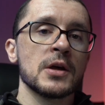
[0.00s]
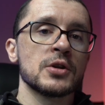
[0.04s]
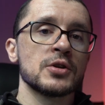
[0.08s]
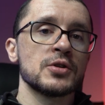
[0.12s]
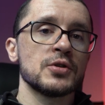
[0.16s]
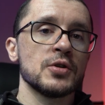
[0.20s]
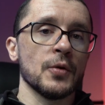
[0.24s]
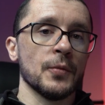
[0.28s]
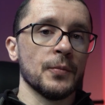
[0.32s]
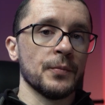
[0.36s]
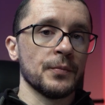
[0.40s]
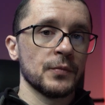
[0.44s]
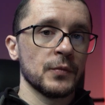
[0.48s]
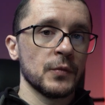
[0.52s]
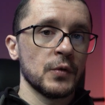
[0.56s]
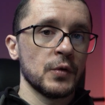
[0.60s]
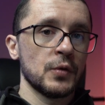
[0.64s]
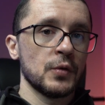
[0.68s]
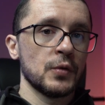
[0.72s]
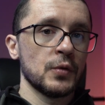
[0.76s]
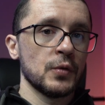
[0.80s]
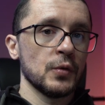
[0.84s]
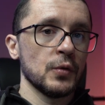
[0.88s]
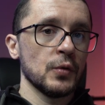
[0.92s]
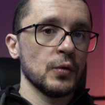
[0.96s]
So
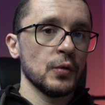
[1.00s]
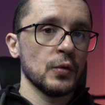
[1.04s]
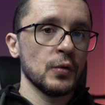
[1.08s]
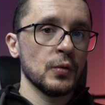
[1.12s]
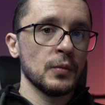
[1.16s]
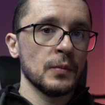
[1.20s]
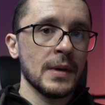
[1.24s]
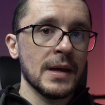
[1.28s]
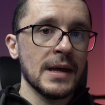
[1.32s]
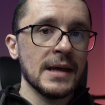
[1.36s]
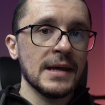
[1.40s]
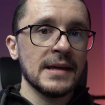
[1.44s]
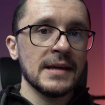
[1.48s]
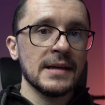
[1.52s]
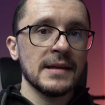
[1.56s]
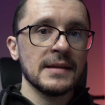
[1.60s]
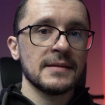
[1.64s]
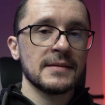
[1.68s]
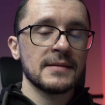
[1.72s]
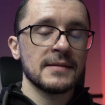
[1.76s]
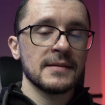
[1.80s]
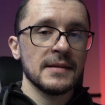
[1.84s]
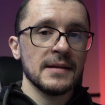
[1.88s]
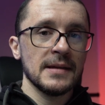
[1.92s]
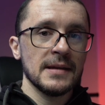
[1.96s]
to make
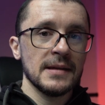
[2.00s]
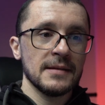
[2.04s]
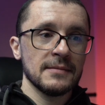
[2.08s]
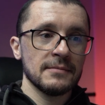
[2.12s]
it